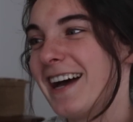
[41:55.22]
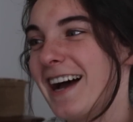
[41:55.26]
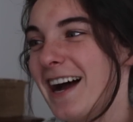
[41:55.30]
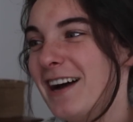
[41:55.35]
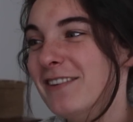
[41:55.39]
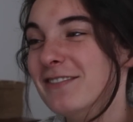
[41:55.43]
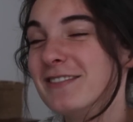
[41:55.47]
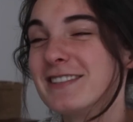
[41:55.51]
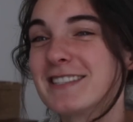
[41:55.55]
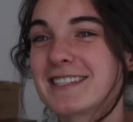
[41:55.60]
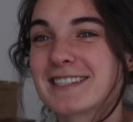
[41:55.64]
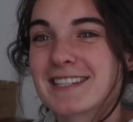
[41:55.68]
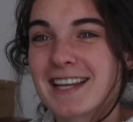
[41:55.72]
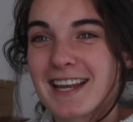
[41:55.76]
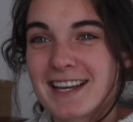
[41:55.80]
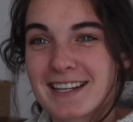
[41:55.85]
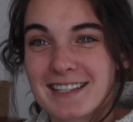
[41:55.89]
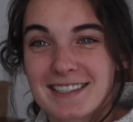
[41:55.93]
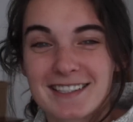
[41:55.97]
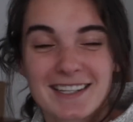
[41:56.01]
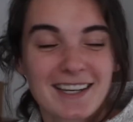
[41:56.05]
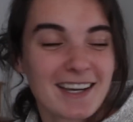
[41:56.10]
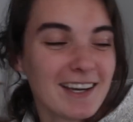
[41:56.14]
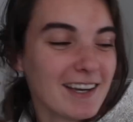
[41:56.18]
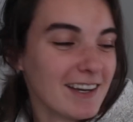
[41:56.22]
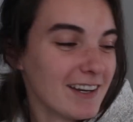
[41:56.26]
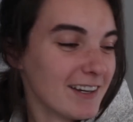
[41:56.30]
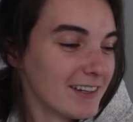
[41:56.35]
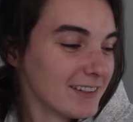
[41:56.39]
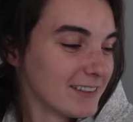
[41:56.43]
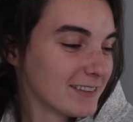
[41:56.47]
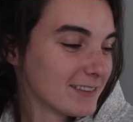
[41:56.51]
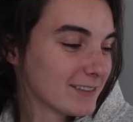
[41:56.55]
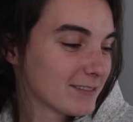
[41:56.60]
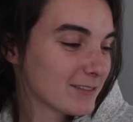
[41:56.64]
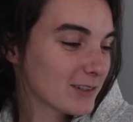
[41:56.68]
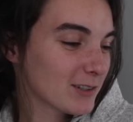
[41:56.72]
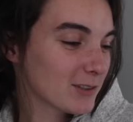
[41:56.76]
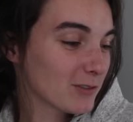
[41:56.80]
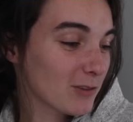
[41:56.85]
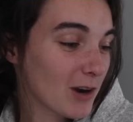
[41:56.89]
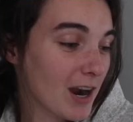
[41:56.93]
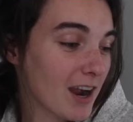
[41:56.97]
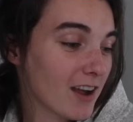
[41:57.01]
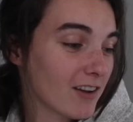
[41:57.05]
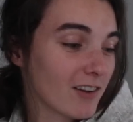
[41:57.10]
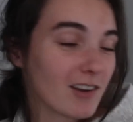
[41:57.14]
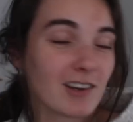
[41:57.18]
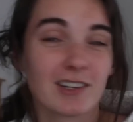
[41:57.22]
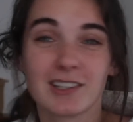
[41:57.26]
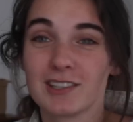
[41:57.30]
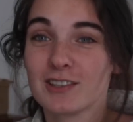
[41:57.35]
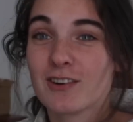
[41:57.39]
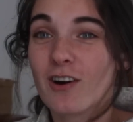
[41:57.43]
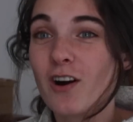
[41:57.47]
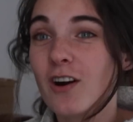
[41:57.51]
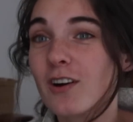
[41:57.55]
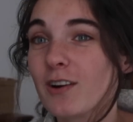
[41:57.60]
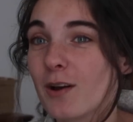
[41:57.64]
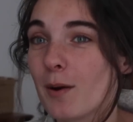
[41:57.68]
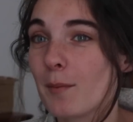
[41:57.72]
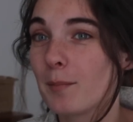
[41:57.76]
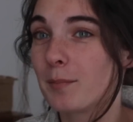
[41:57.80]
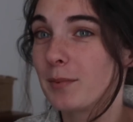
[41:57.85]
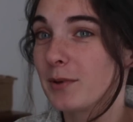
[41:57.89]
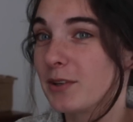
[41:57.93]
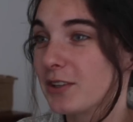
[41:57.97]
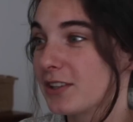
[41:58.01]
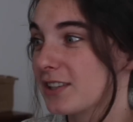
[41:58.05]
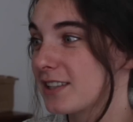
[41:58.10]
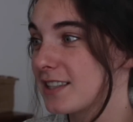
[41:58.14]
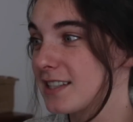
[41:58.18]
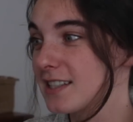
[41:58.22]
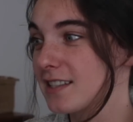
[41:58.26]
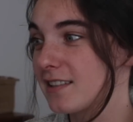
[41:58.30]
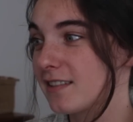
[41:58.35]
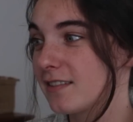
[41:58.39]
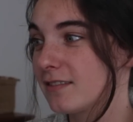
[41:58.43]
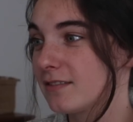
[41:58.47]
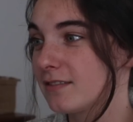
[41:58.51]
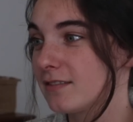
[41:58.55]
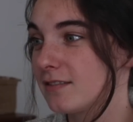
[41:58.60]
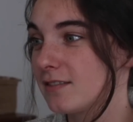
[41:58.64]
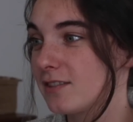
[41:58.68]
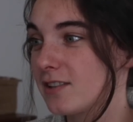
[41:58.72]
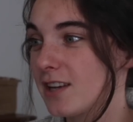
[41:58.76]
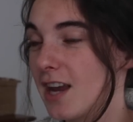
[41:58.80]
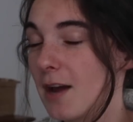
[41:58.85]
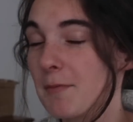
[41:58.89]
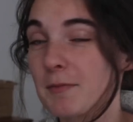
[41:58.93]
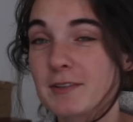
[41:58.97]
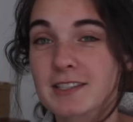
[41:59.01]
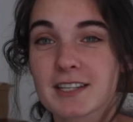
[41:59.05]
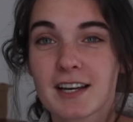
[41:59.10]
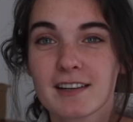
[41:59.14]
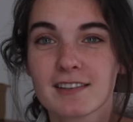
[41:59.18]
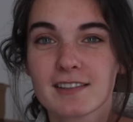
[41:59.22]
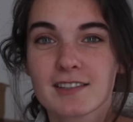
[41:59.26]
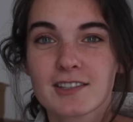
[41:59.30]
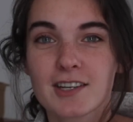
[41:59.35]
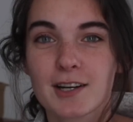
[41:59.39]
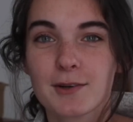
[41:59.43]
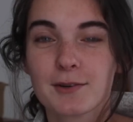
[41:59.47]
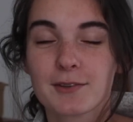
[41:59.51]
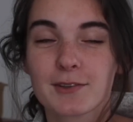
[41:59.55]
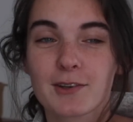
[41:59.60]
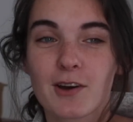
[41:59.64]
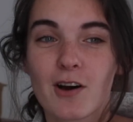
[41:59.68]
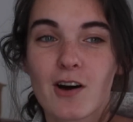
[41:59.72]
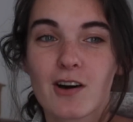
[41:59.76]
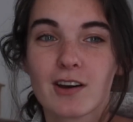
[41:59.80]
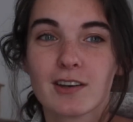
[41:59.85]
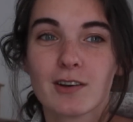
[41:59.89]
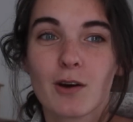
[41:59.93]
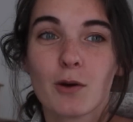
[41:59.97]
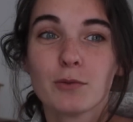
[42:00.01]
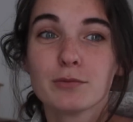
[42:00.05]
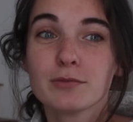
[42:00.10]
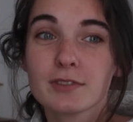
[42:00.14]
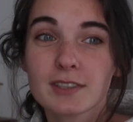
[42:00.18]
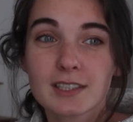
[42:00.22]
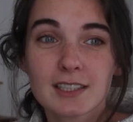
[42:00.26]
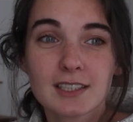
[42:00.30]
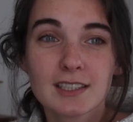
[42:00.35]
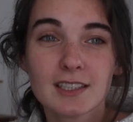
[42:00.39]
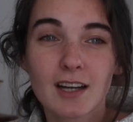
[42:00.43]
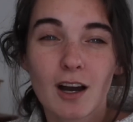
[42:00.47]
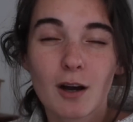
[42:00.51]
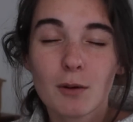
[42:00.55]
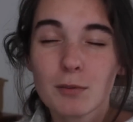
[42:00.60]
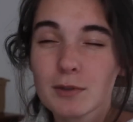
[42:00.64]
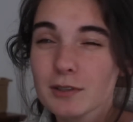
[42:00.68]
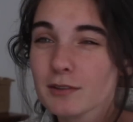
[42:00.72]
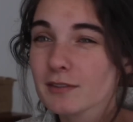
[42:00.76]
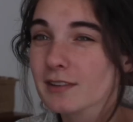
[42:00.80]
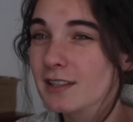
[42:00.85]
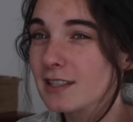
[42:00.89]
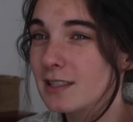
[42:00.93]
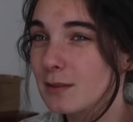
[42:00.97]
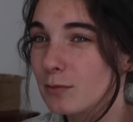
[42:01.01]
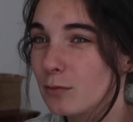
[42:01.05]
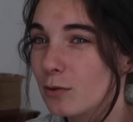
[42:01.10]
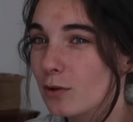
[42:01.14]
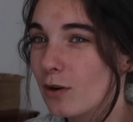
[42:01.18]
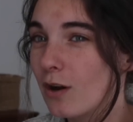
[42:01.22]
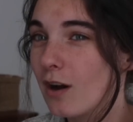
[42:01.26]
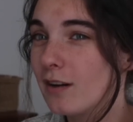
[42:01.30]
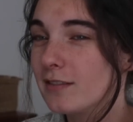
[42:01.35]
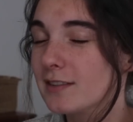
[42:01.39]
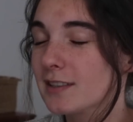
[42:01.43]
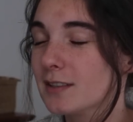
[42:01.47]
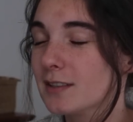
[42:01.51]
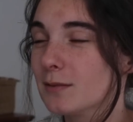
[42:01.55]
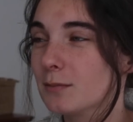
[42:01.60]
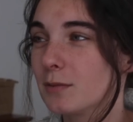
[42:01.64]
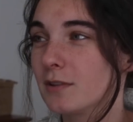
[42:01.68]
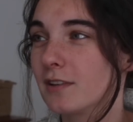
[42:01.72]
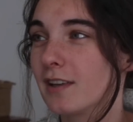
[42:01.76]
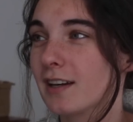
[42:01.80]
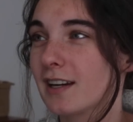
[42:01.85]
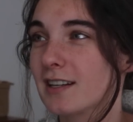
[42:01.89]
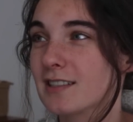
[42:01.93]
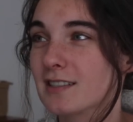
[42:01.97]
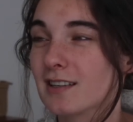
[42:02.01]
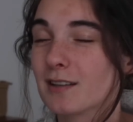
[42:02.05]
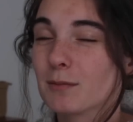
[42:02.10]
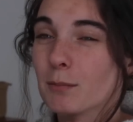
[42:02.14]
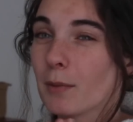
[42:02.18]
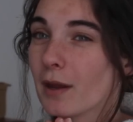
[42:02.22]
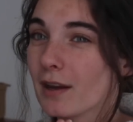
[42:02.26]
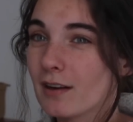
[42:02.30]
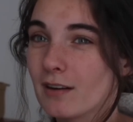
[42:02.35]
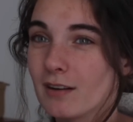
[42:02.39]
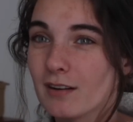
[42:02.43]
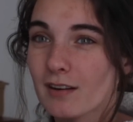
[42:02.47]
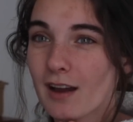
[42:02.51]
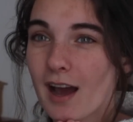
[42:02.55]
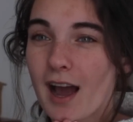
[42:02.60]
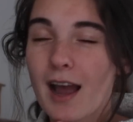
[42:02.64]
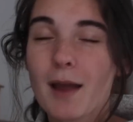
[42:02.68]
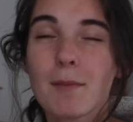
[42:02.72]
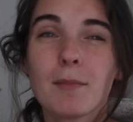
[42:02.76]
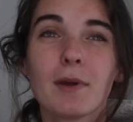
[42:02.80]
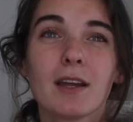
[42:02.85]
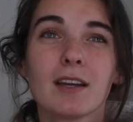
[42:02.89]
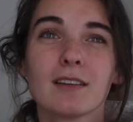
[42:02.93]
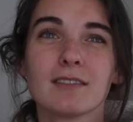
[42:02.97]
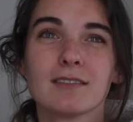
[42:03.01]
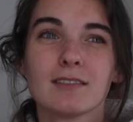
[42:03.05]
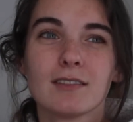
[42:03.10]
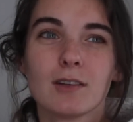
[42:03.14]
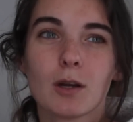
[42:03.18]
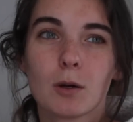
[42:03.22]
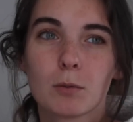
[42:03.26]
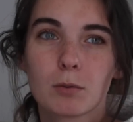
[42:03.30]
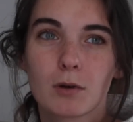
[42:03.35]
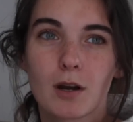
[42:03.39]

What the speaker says: I'm set for a while on yarn, on books. So yeah, I'm excited to share with y'all, and hopefully I'll be doing this more often, but like I said, I make no